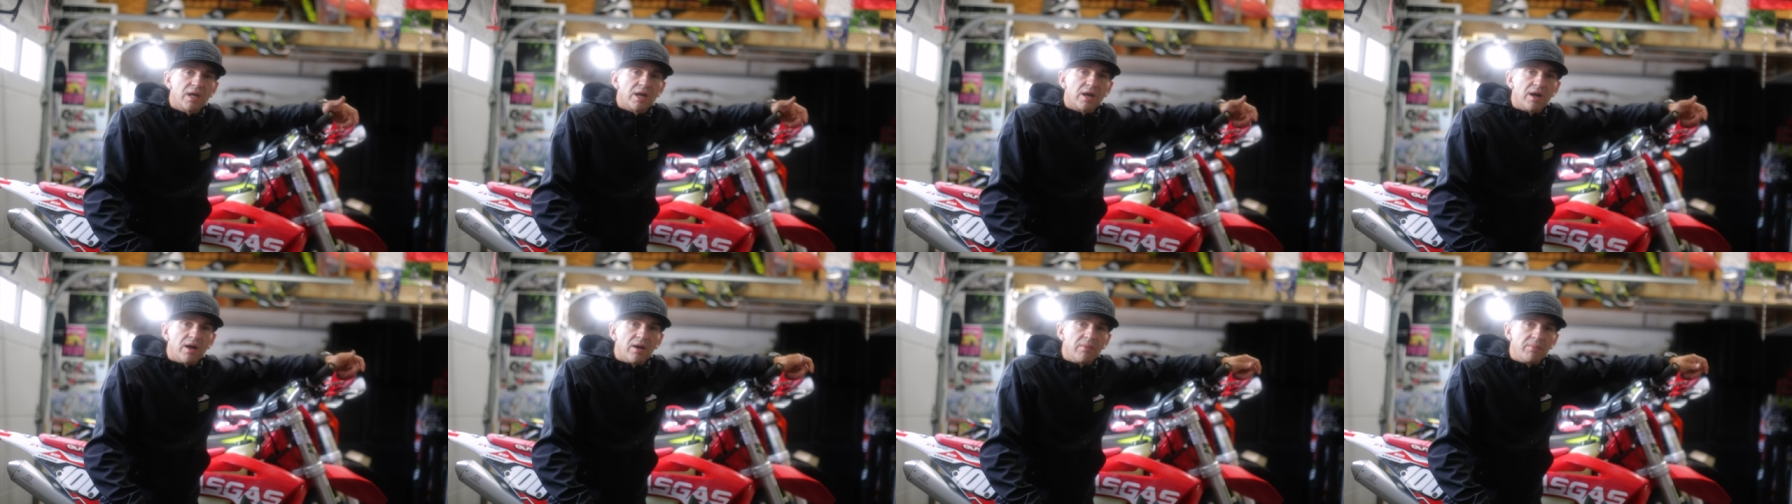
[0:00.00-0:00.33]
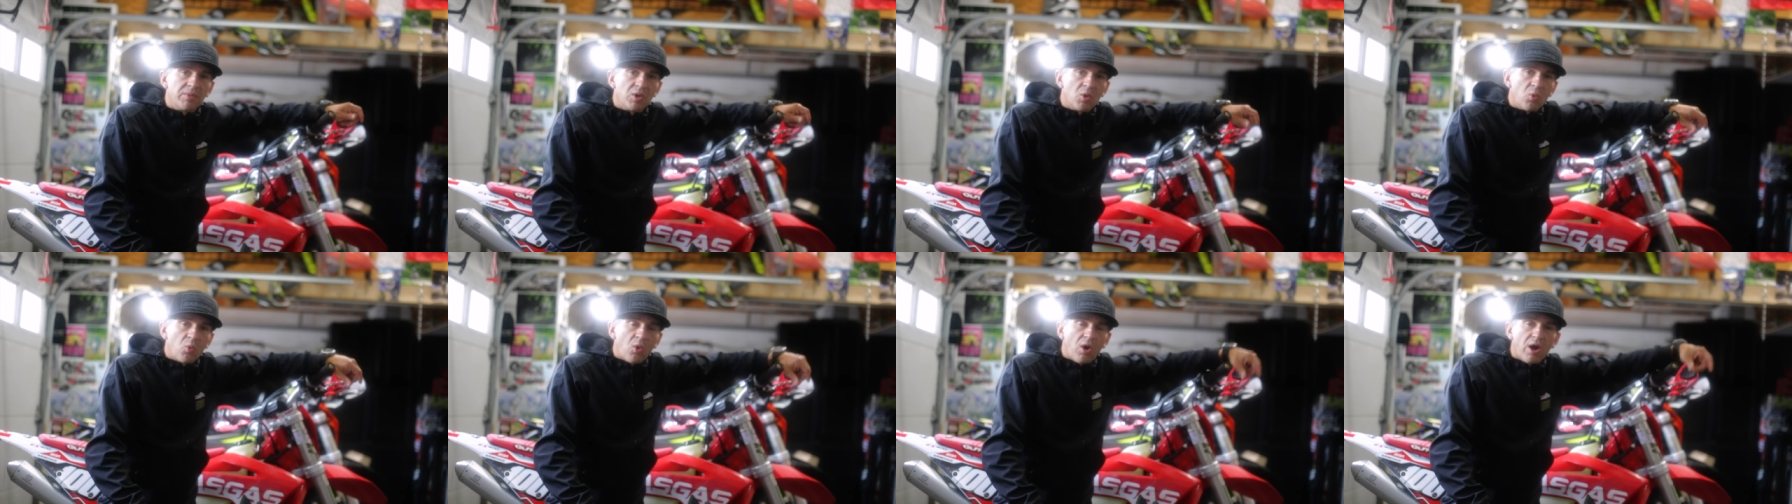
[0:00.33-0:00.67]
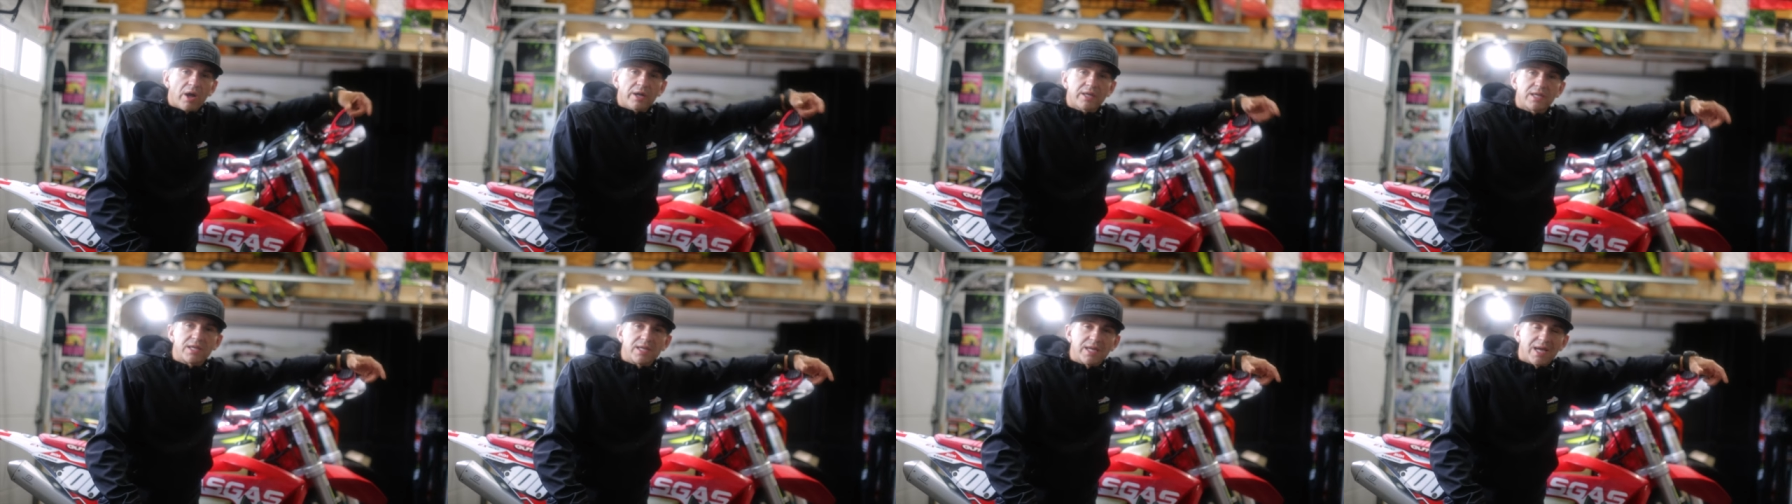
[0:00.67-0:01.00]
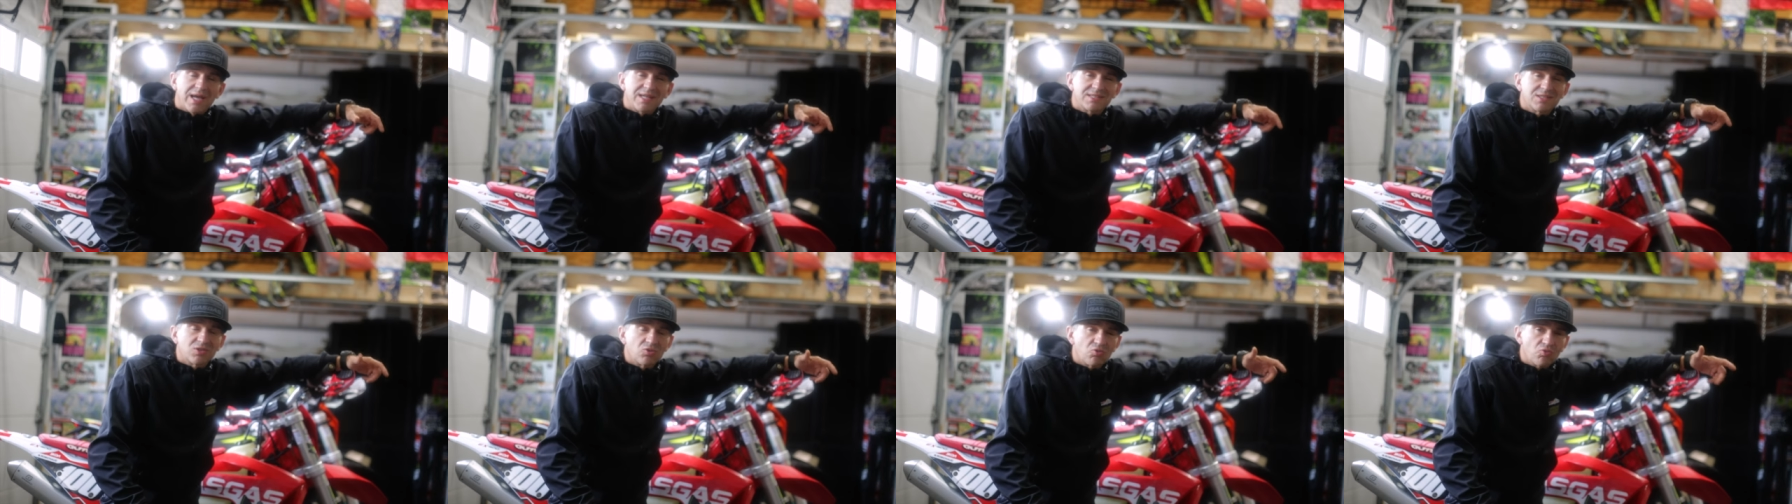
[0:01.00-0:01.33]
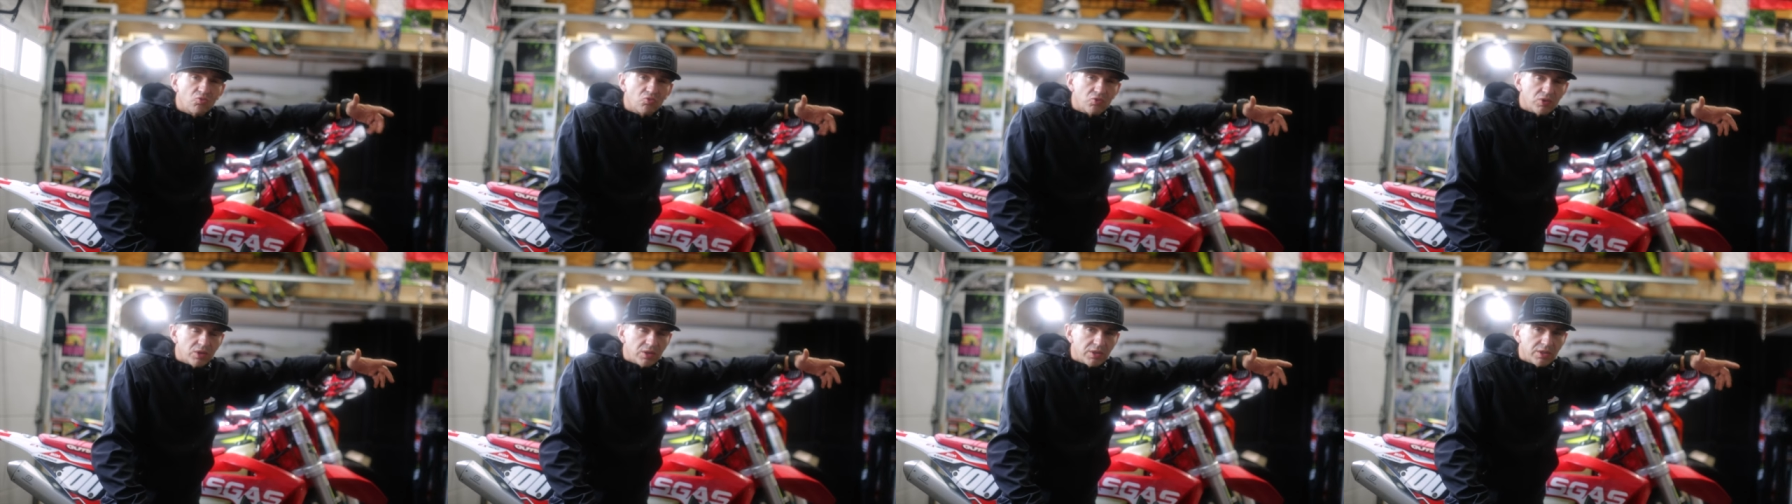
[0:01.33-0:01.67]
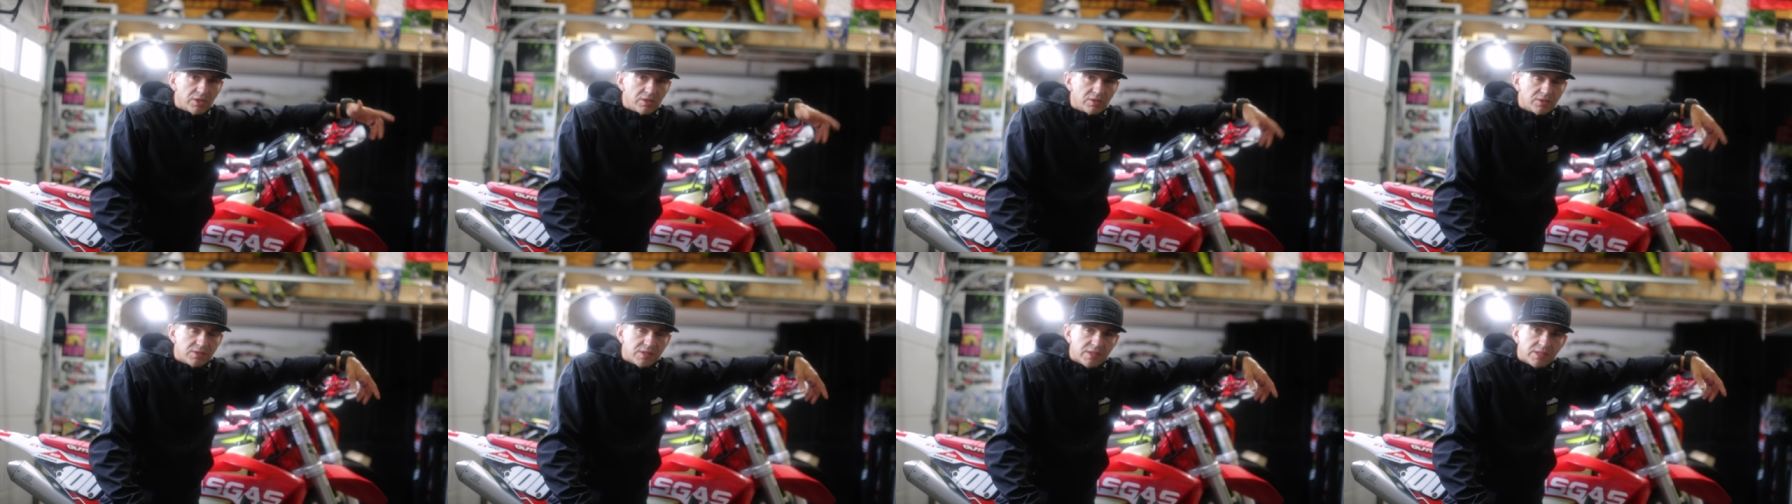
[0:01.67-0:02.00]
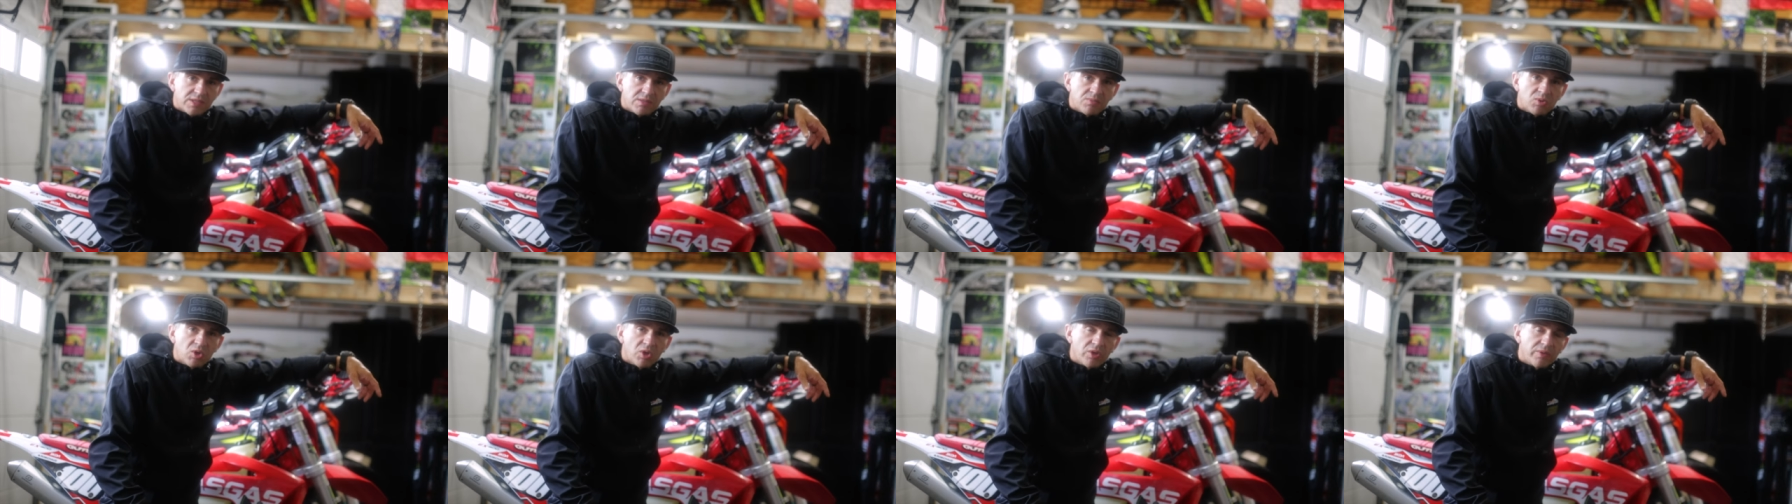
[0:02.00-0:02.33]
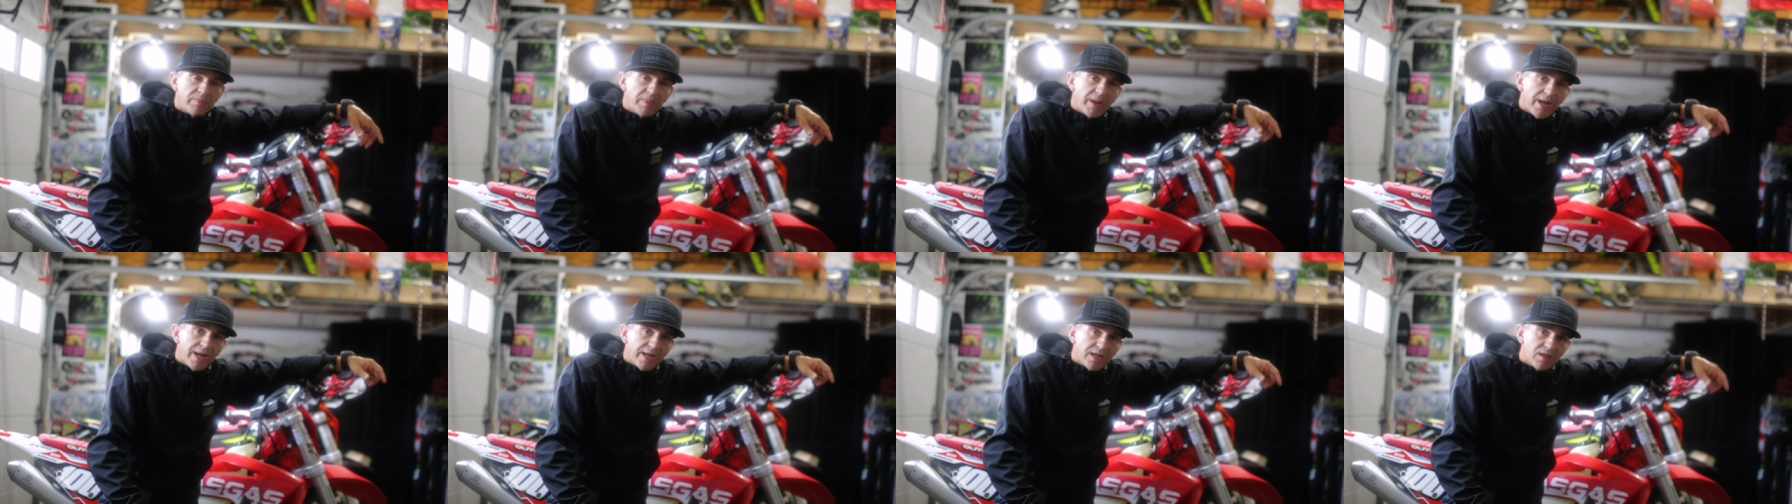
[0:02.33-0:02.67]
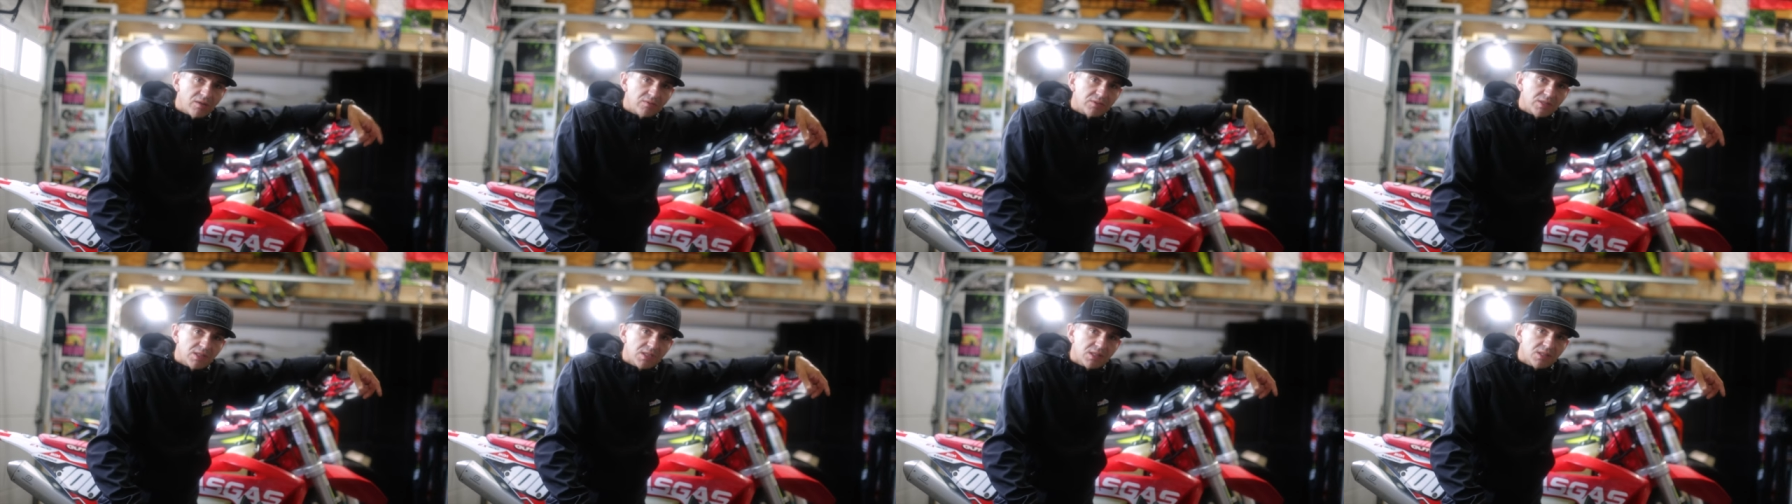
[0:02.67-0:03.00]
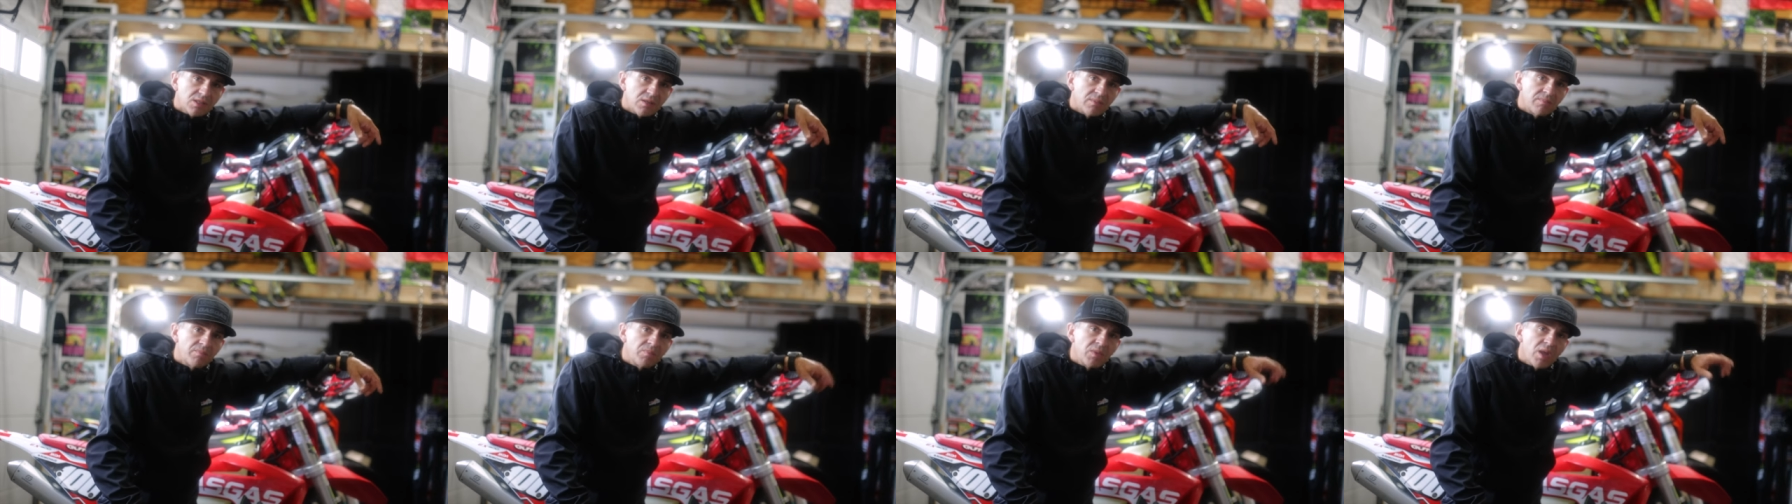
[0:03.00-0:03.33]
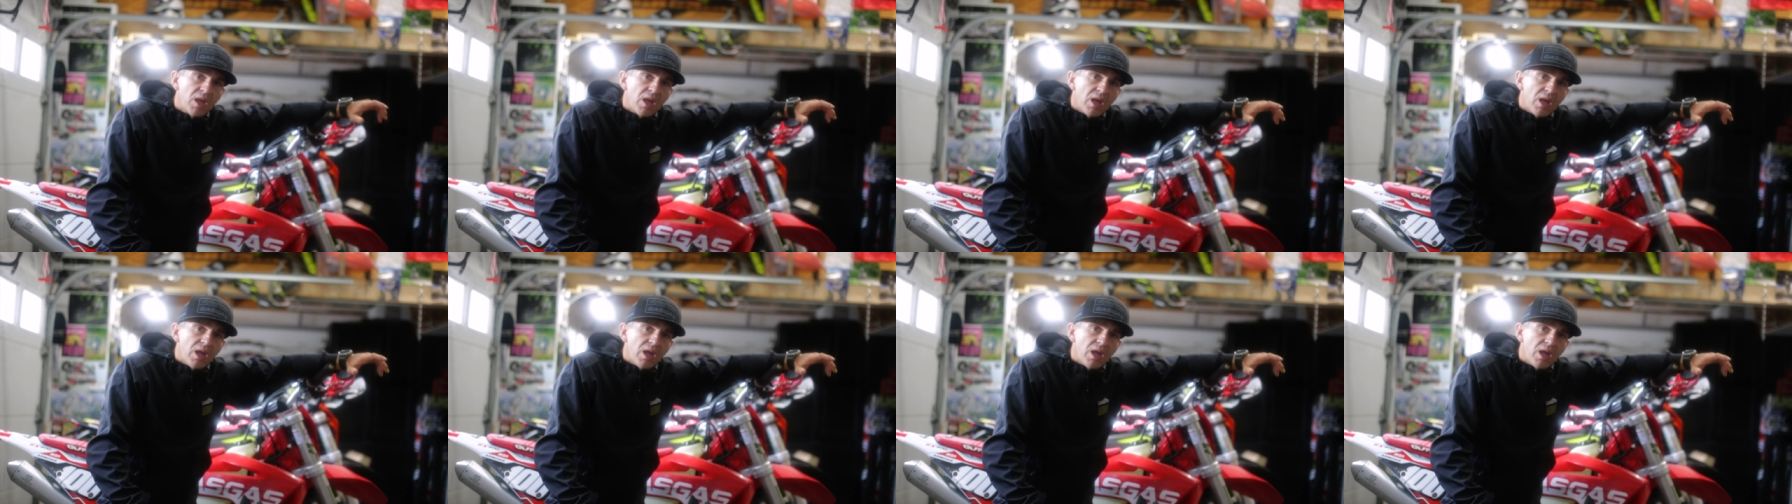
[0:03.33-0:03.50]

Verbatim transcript: uh, Milwaukee has a really good system called the Packout system.